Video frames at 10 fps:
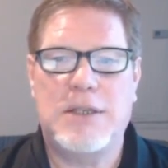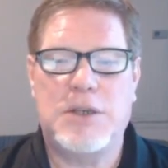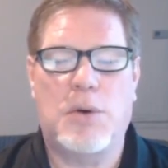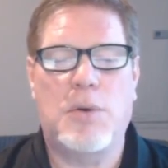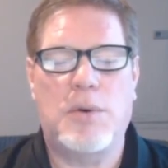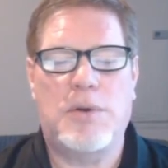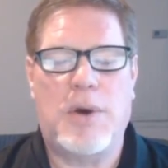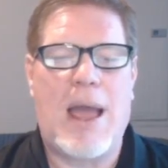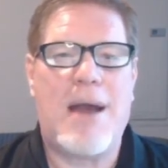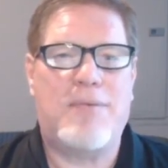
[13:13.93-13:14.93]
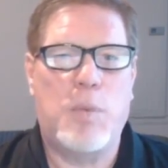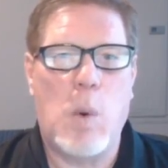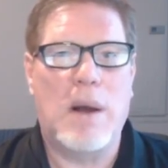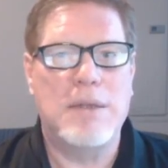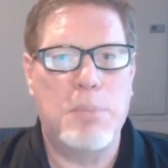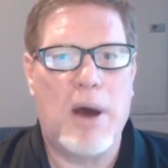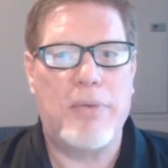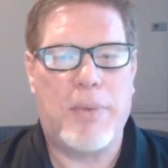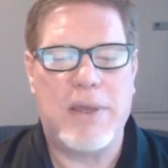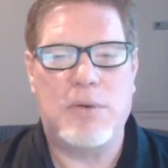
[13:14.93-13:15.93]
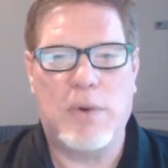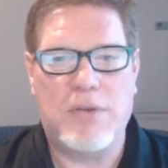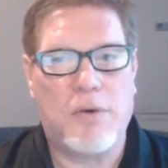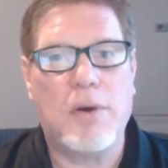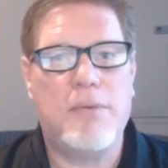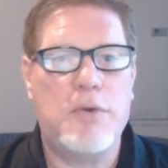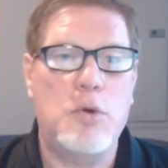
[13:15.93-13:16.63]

So to have 1 month in reserve,